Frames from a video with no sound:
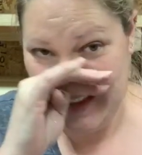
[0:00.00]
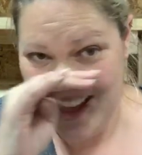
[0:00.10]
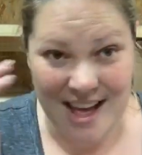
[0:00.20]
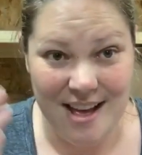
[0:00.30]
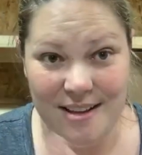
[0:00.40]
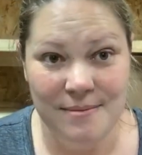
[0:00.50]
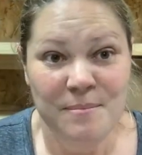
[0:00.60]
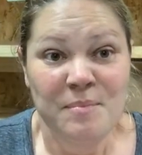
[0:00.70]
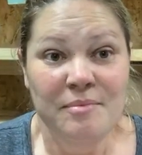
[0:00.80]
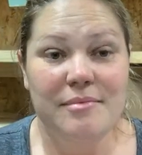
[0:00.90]
I
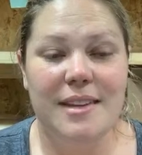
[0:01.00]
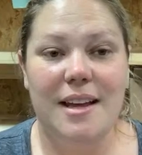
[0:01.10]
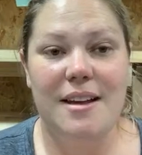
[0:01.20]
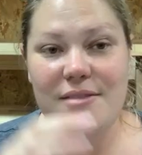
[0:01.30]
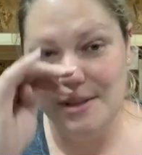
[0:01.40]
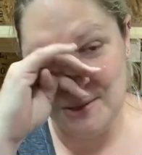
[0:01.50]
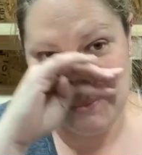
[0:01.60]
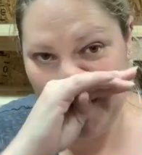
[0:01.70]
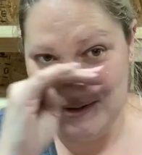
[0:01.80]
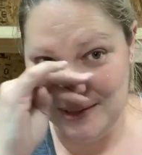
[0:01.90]
have glitter on
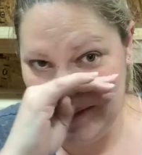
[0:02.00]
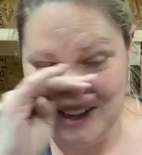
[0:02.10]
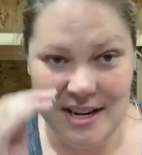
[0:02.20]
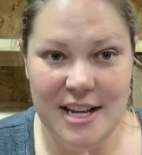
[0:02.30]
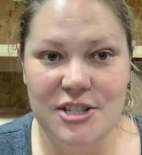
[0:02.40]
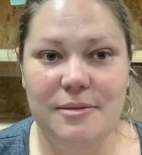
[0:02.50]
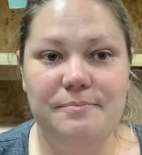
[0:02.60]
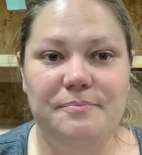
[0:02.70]
my nose. It's making an itch.